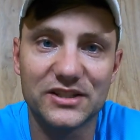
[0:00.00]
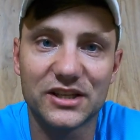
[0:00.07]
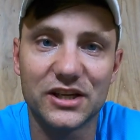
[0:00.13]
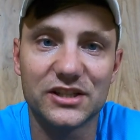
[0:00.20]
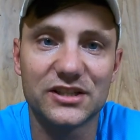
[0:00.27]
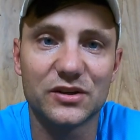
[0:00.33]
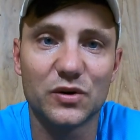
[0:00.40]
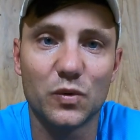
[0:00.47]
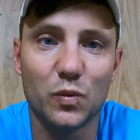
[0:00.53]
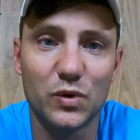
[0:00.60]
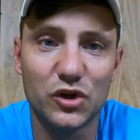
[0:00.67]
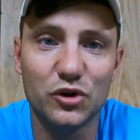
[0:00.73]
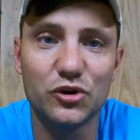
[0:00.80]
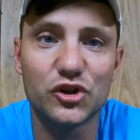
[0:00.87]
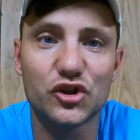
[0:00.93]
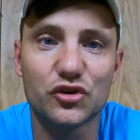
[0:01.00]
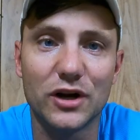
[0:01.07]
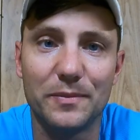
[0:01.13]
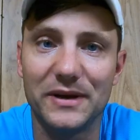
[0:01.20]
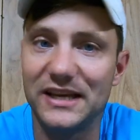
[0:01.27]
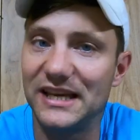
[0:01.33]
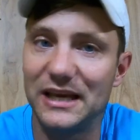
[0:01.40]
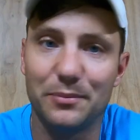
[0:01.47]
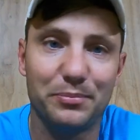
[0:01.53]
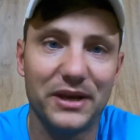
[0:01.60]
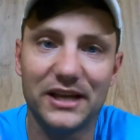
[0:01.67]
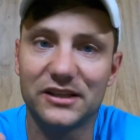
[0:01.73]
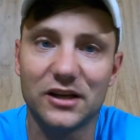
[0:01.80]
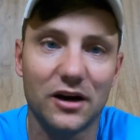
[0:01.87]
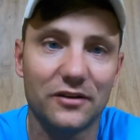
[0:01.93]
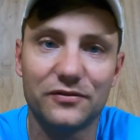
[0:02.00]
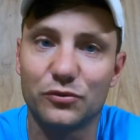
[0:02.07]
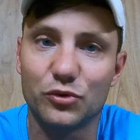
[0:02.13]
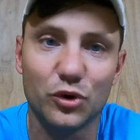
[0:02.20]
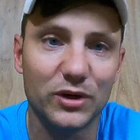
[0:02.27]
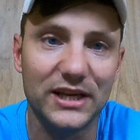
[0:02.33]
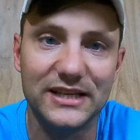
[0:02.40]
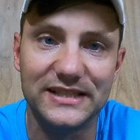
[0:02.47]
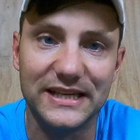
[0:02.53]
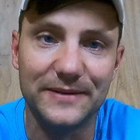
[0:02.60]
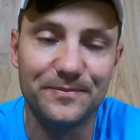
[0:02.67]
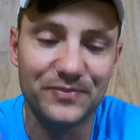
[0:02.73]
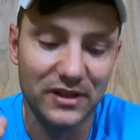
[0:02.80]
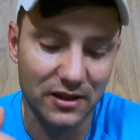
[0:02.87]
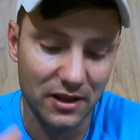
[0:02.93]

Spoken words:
because when you use shrimp, it can get picked off real easy.